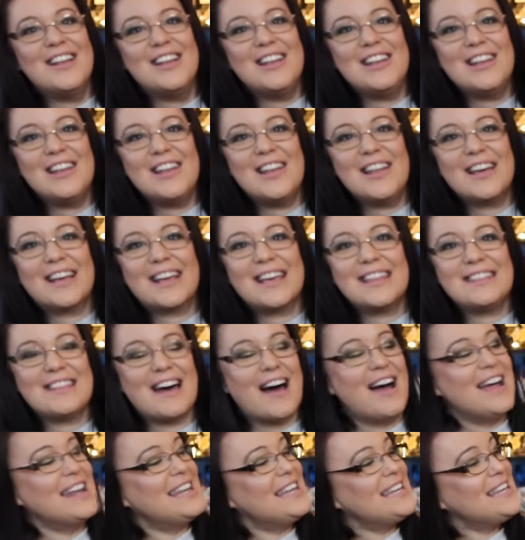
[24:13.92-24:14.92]
Look at
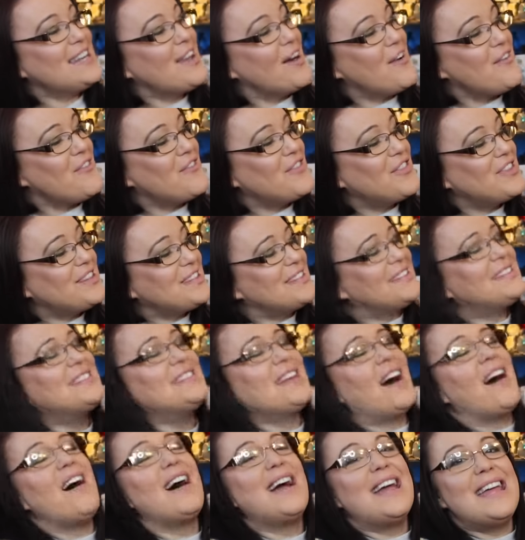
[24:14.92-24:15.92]
that. I love the
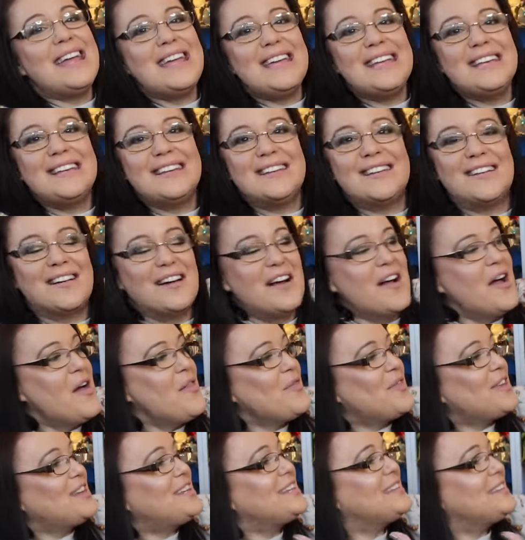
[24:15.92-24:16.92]
design.
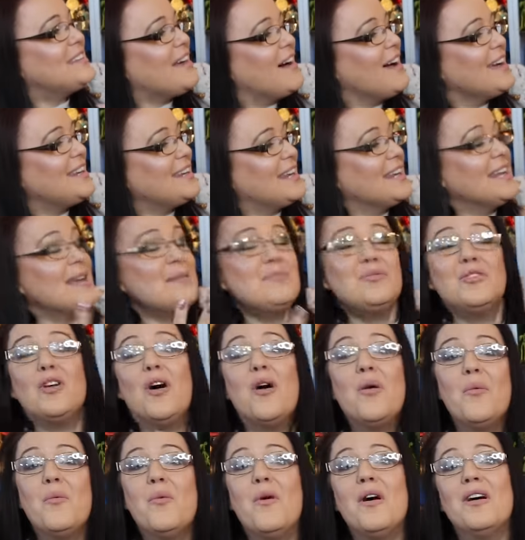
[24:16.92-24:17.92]
The design, and I'm
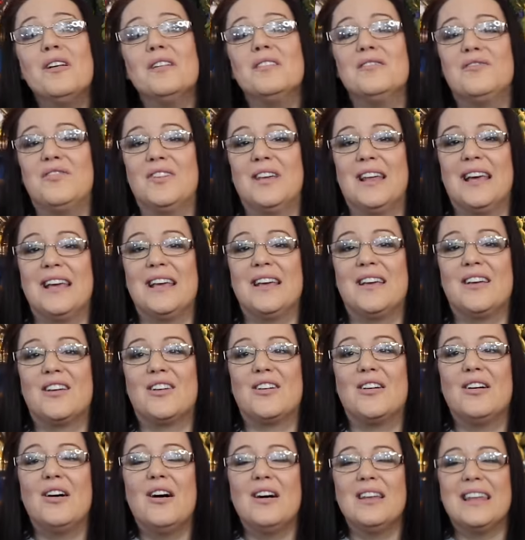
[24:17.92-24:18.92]
not one for like
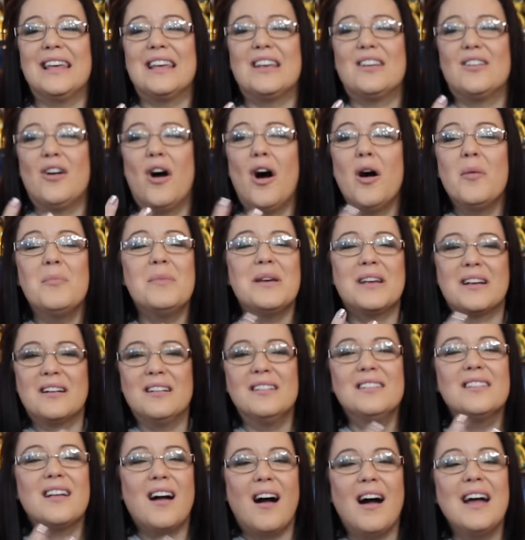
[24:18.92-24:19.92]
co like
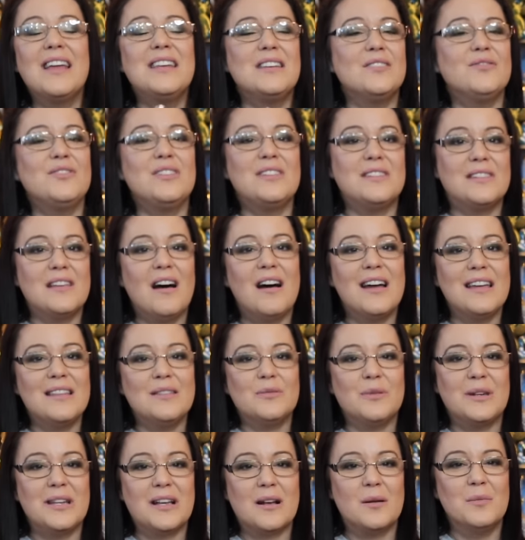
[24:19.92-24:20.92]
comical kind of
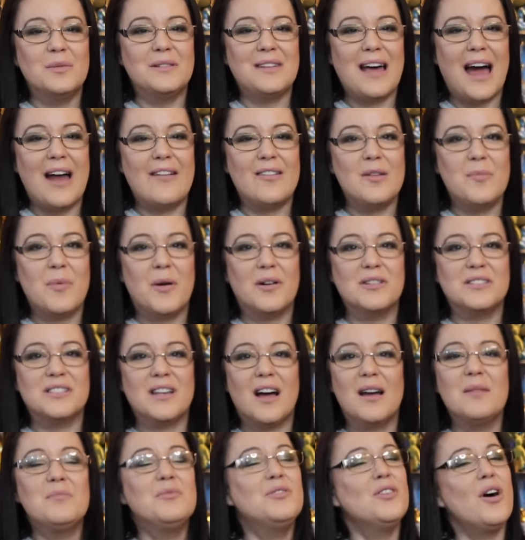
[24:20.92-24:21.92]
designs when it comes to Harry
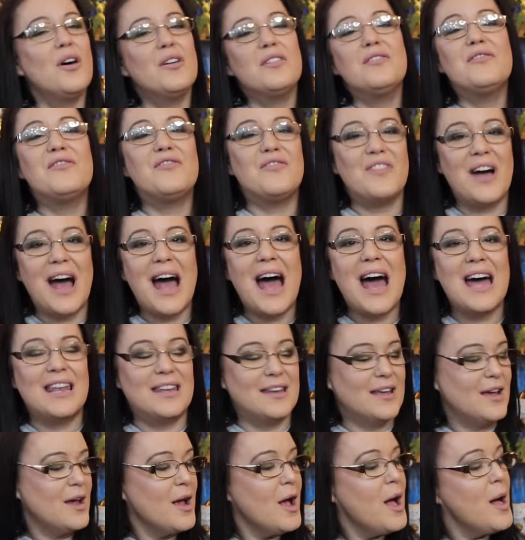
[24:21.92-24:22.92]
Potter. I'm not a
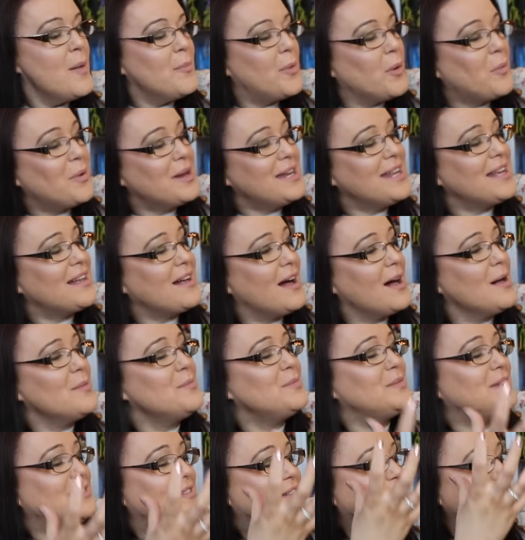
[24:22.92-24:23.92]
fan. But when it
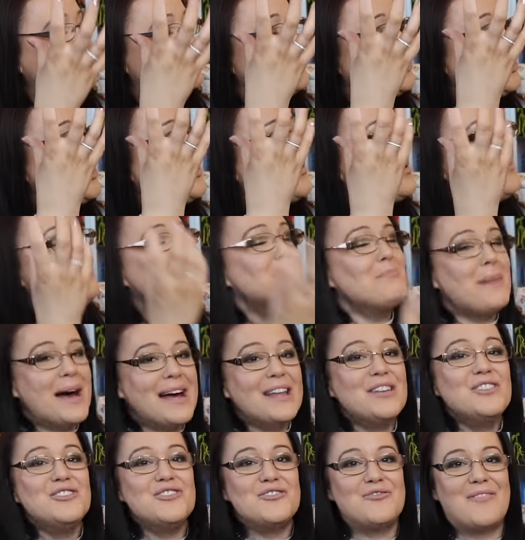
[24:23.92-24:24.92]
comes to
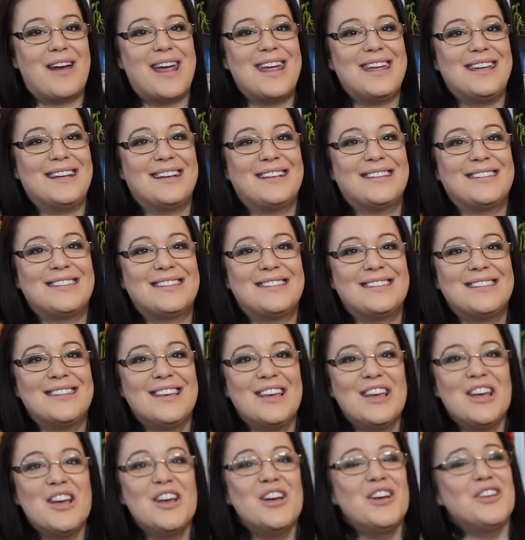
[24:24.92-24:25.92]
mandrakes,
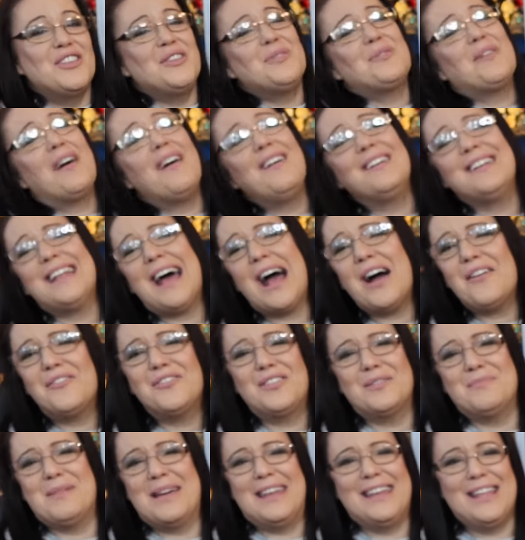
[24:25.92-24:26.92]
you can't
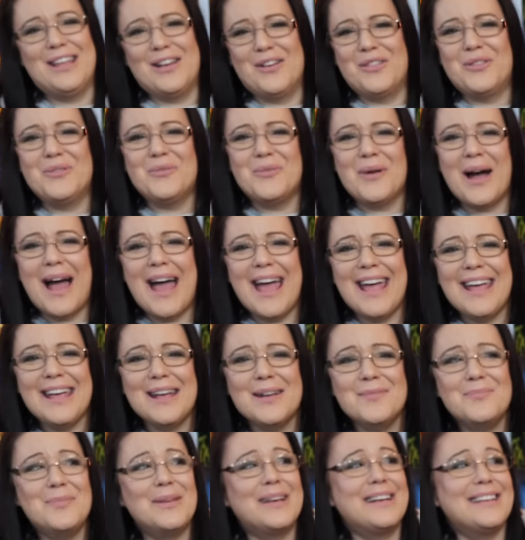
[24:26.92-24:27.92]
have them any other
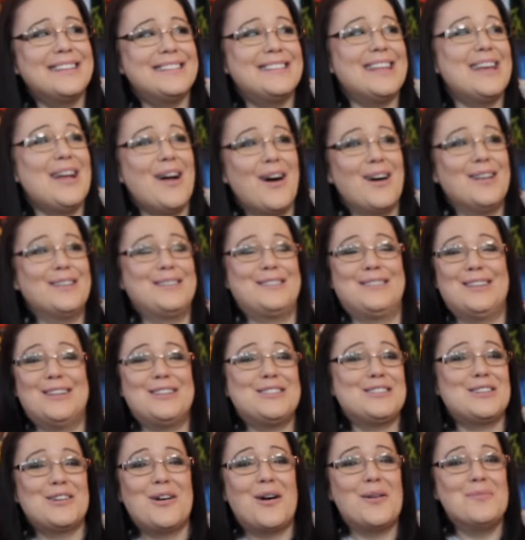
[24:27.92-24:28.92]
way because they are
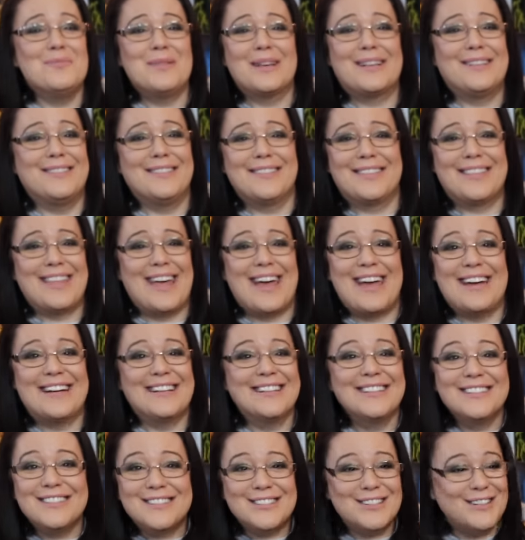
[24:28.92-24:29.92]
such comical
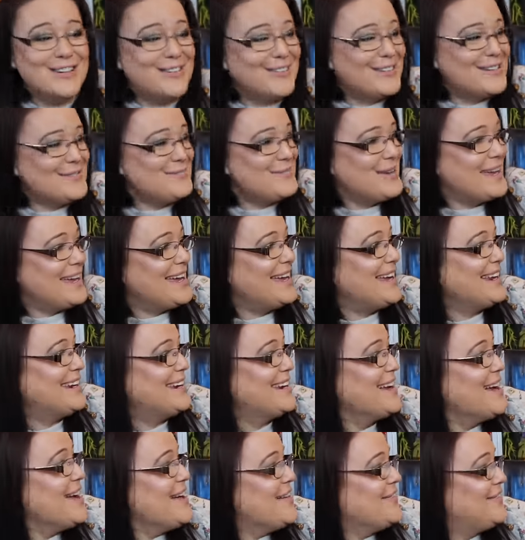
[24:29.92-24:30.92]
things. Do you know what I
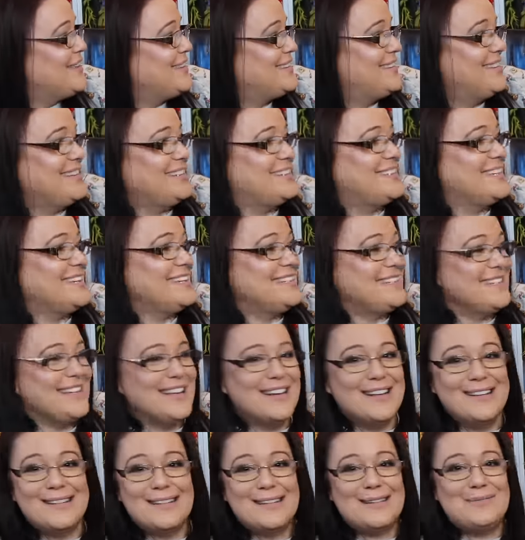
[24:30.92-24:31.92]
mean? They're such
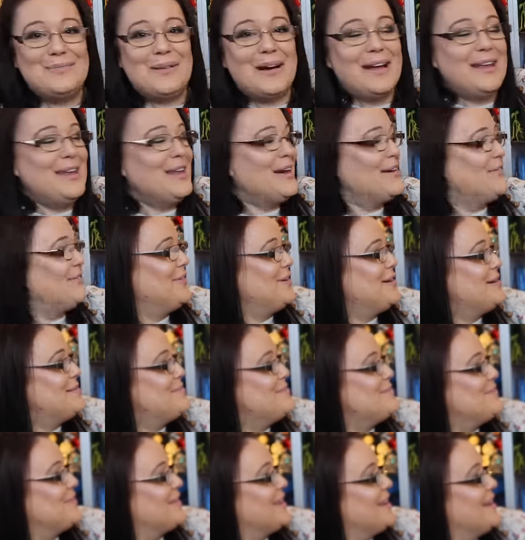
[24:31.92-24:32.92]
idiots, but I love
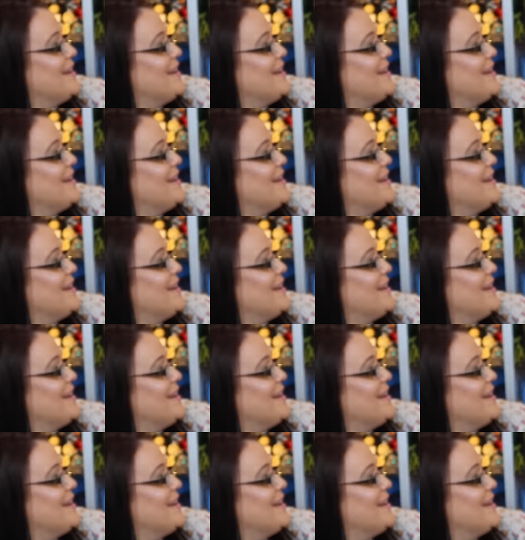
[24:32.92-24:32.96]
them.